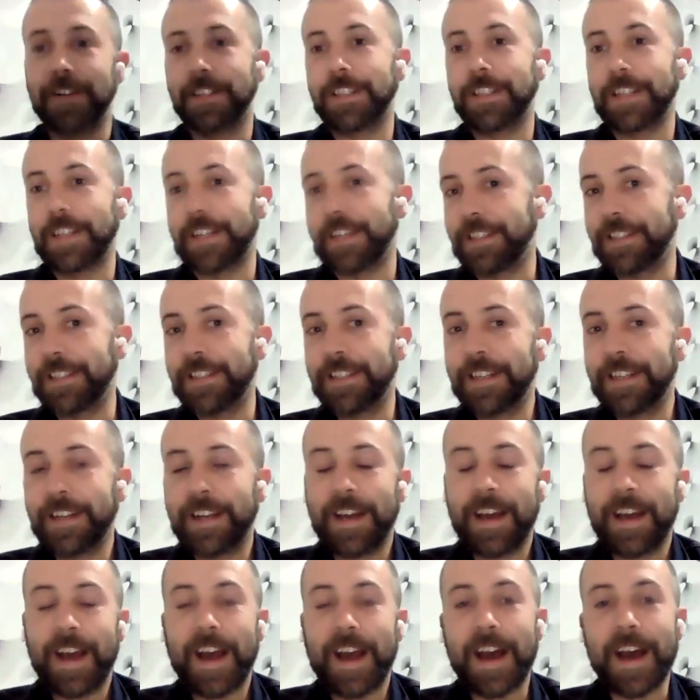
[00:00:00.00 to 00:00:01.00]
indeed.
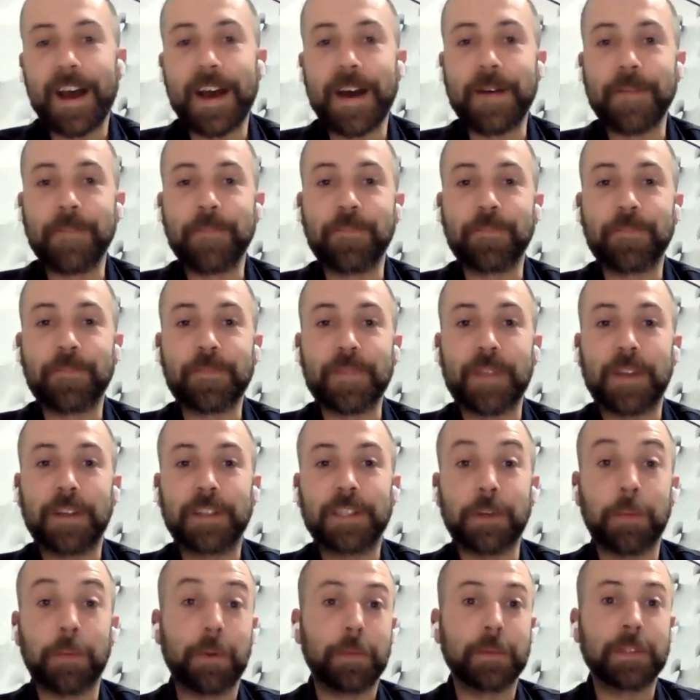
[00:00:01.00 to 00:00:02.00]

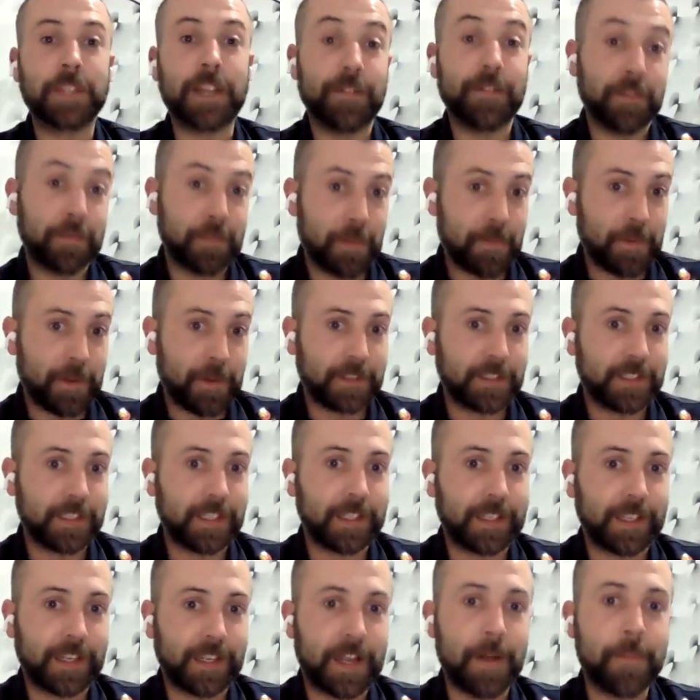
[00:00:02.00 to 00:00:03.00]
So we will definitely be posting
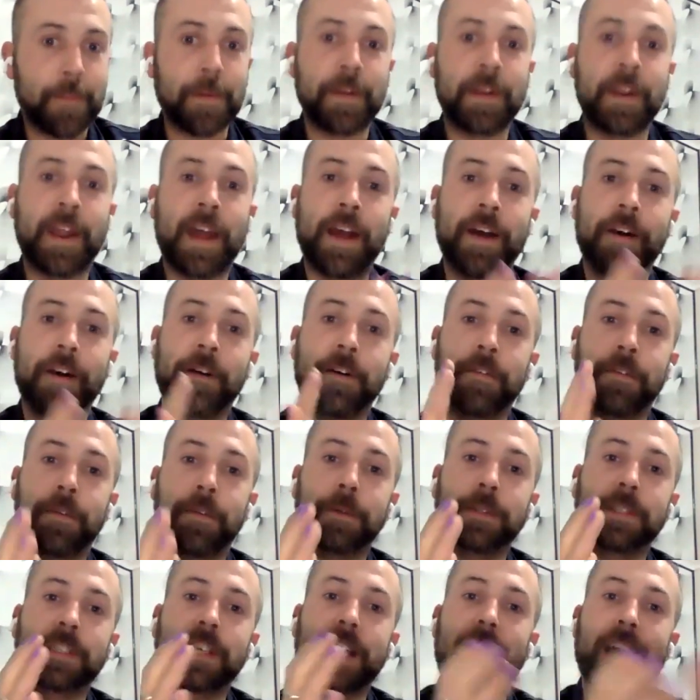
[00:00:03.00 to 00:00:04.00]
that link up, and our
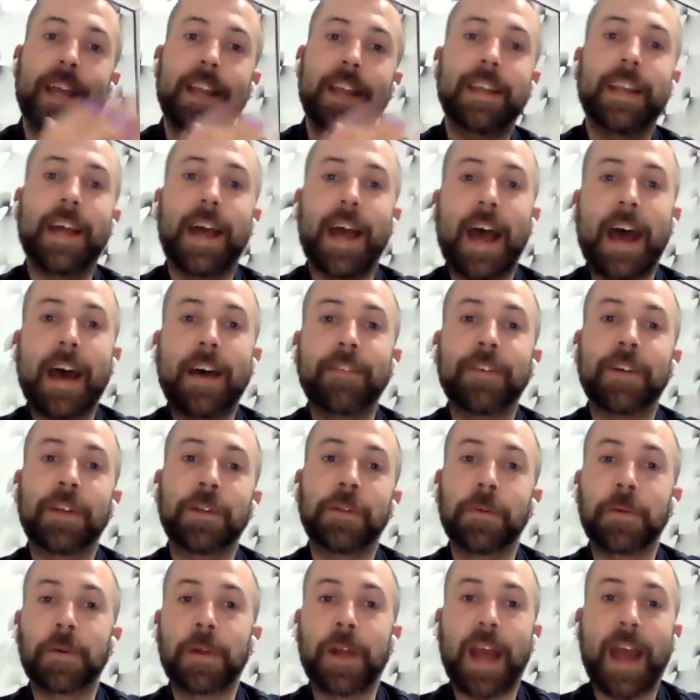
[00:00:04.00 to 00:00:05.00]
viewers can have a
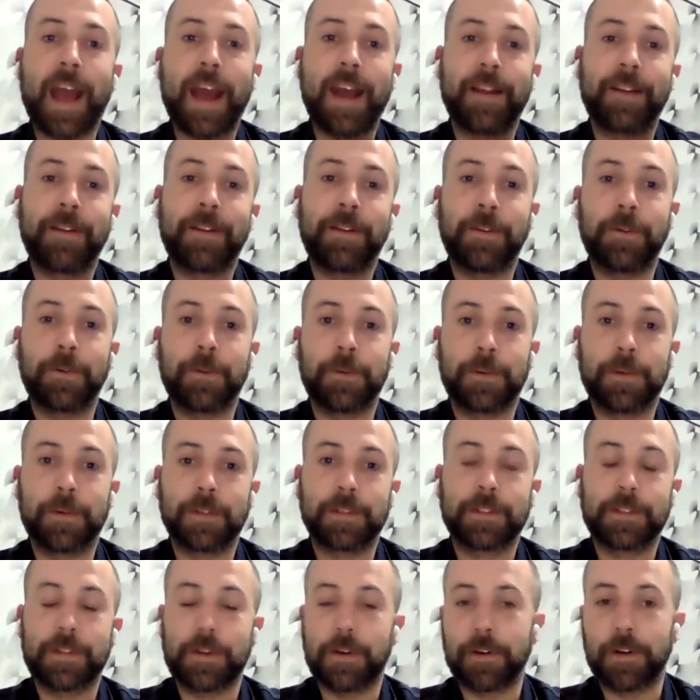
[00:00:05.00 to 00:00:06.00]
look at your
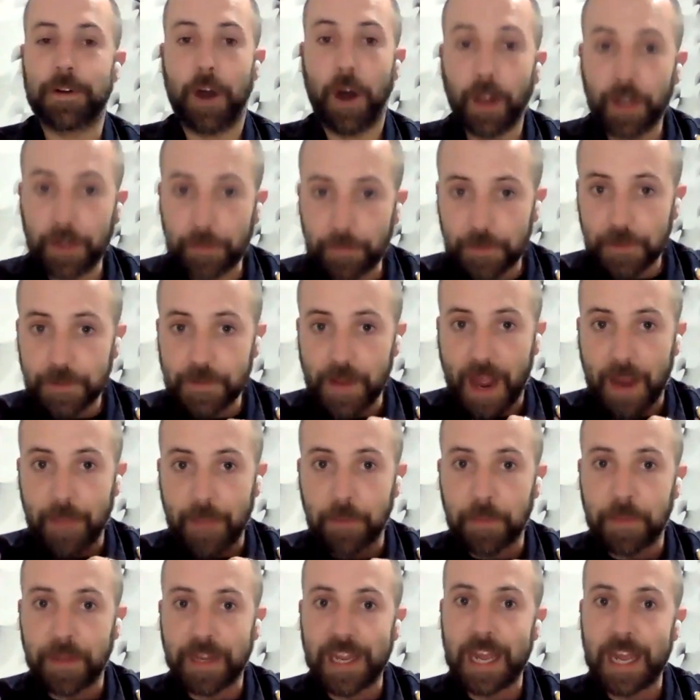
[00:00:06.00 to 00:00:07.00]
song Hollywood, and
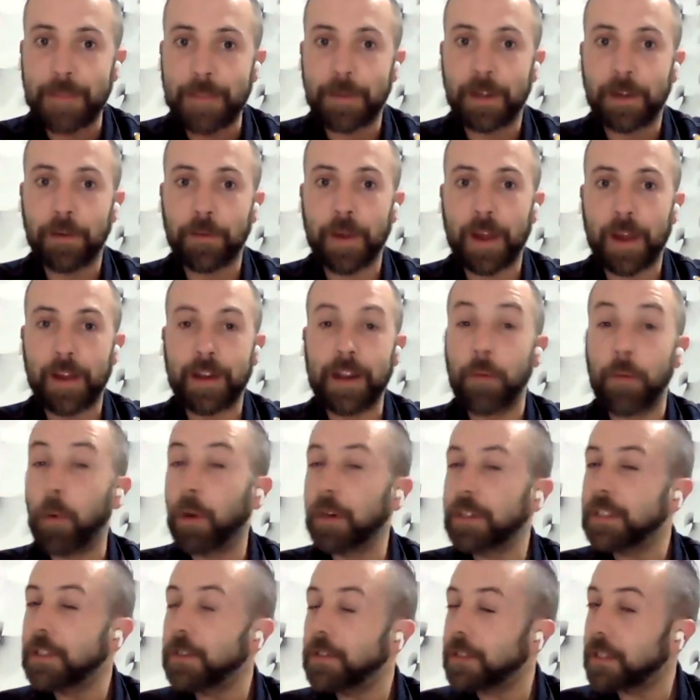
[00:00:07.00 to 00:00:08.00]
we'll be keeping around. Now,
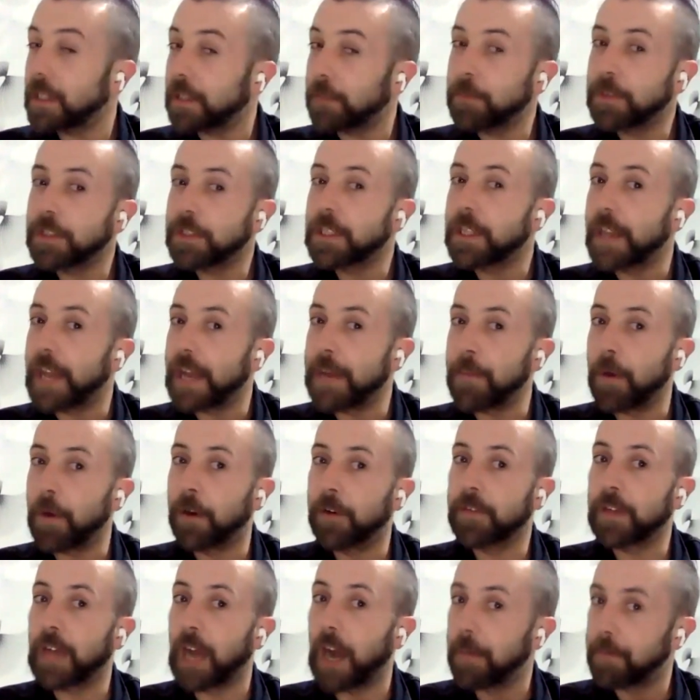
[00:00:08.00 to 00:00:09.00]
what did you say was the name
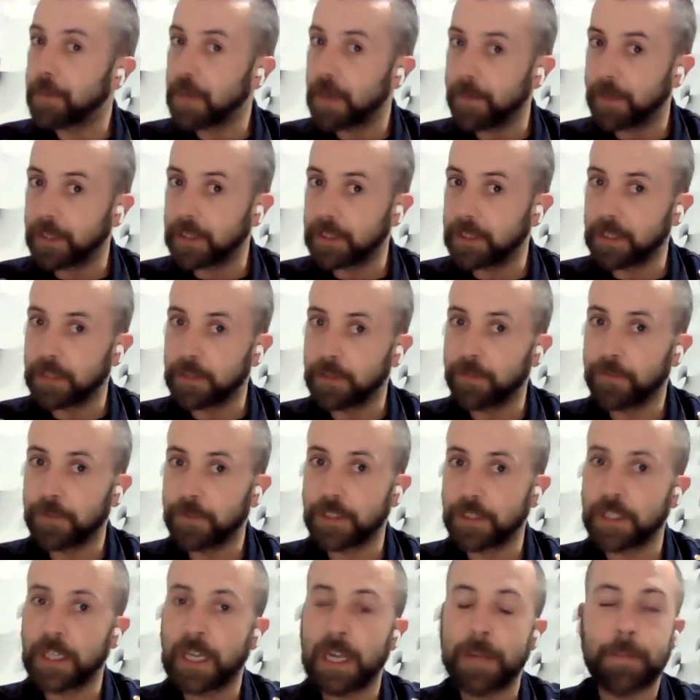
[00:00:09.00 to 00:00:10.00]
of the upcoming single for
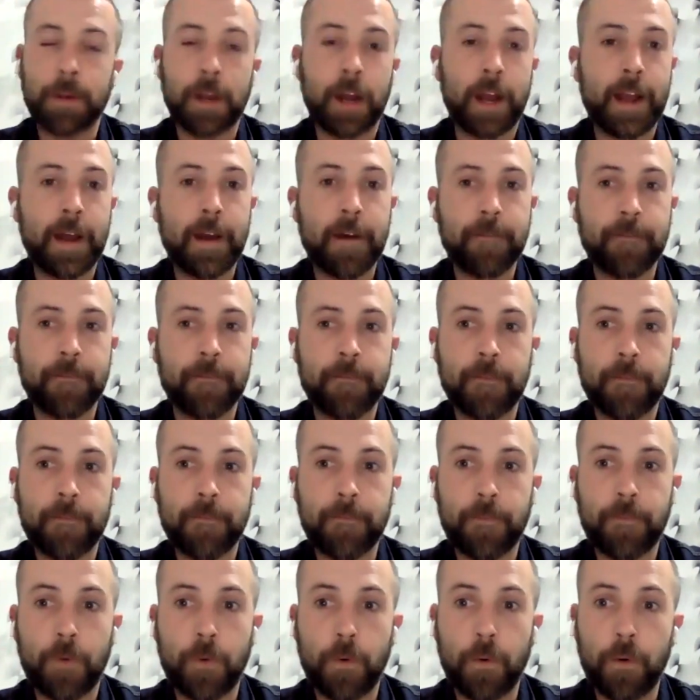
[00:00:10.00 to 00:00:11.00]
us to keep an eye out
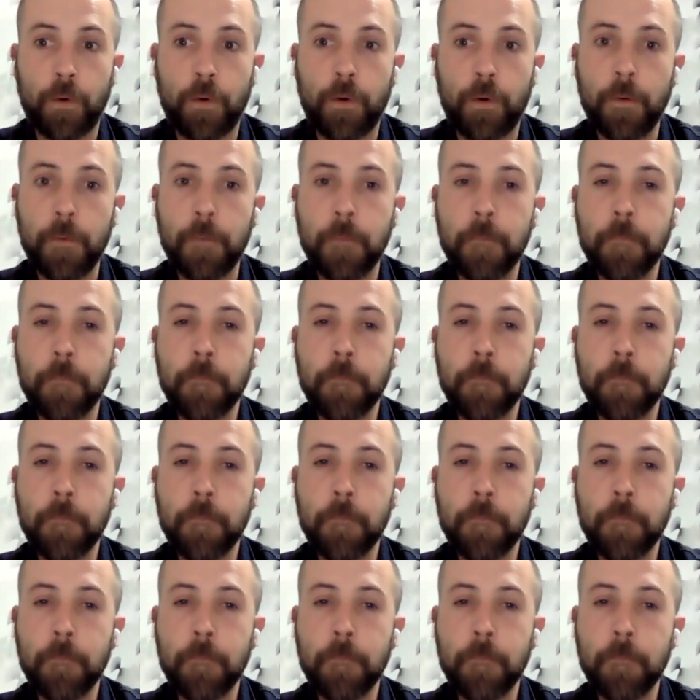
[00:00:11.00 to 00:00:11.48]
for?